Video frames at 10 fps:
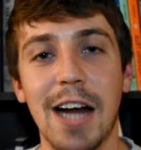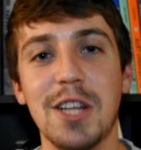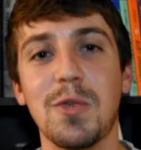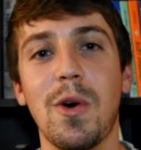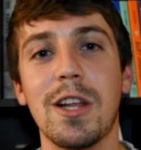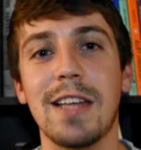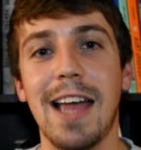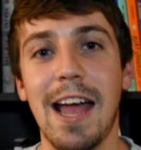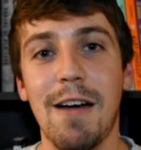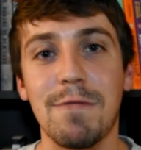I just wanted to
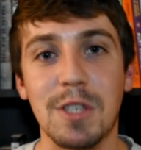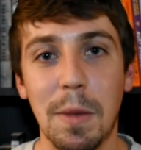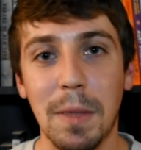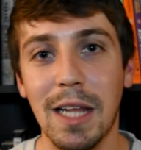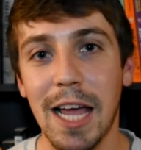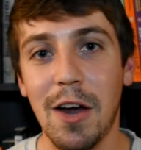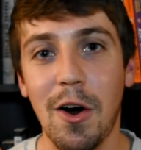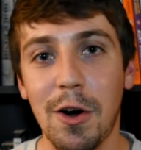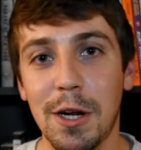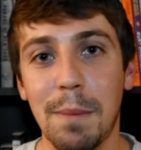have some
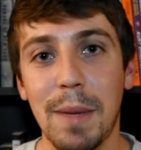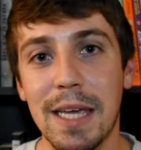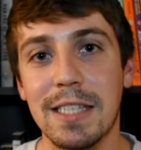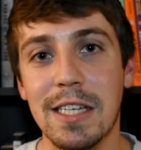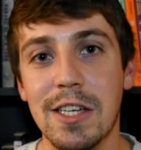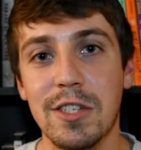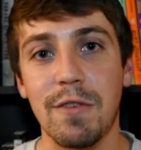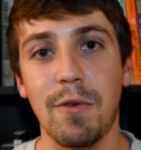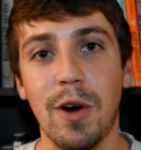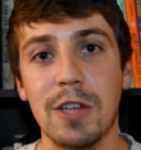lighthearted pieces
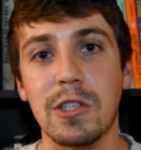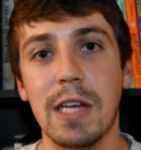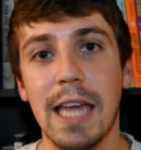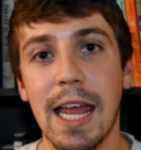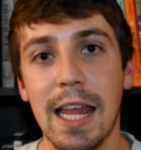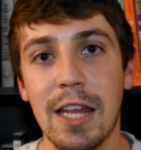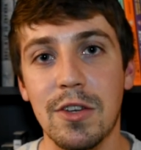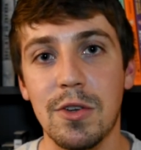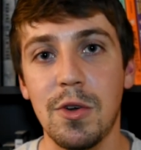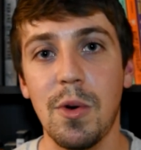for us to get
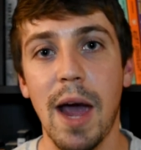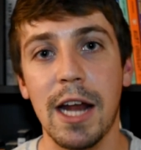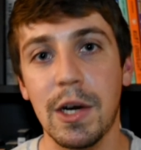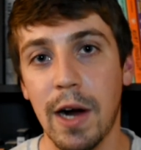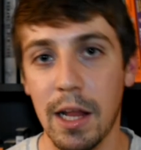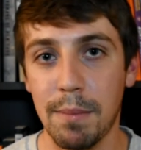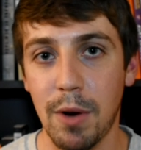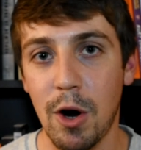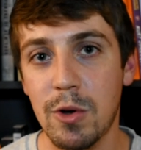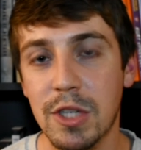into Edgar Allan
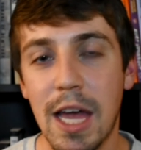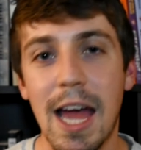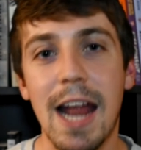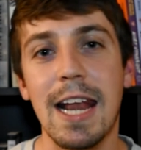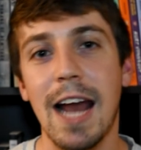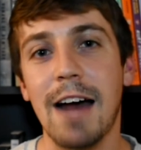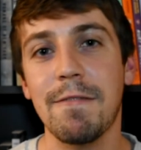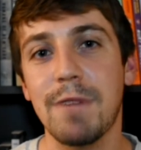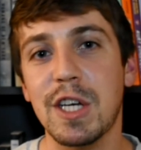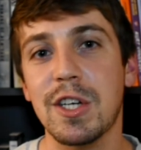Poe's
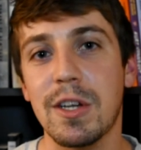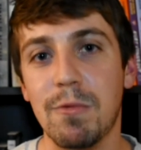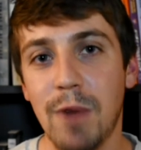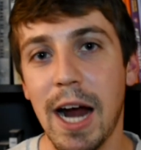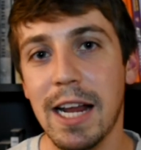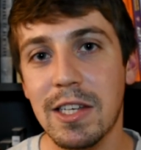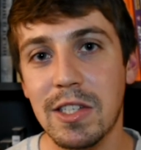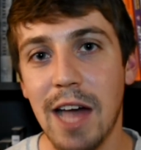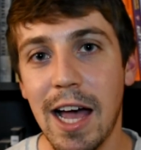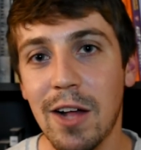nonfiction writing
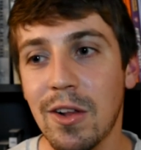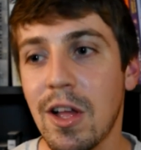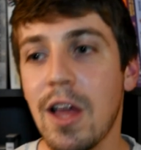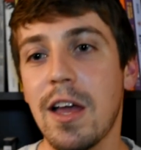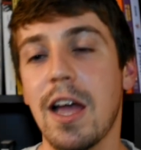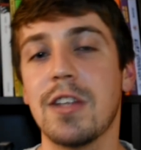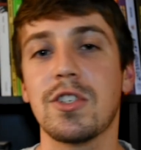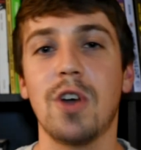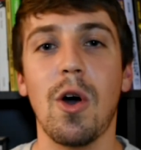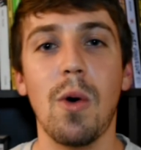style, and
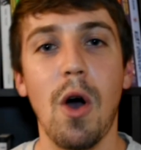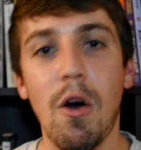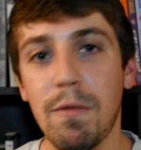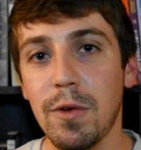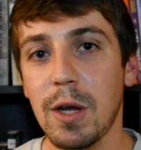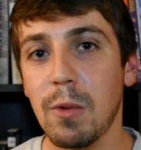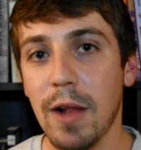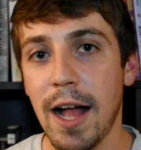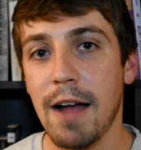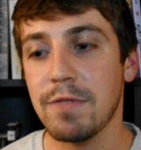so hopefully we'll
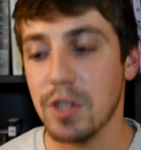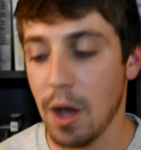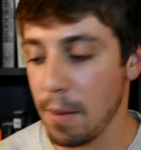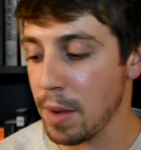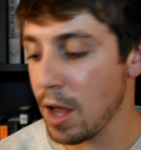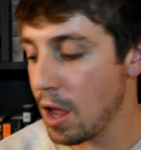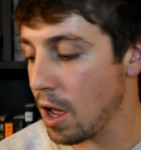have some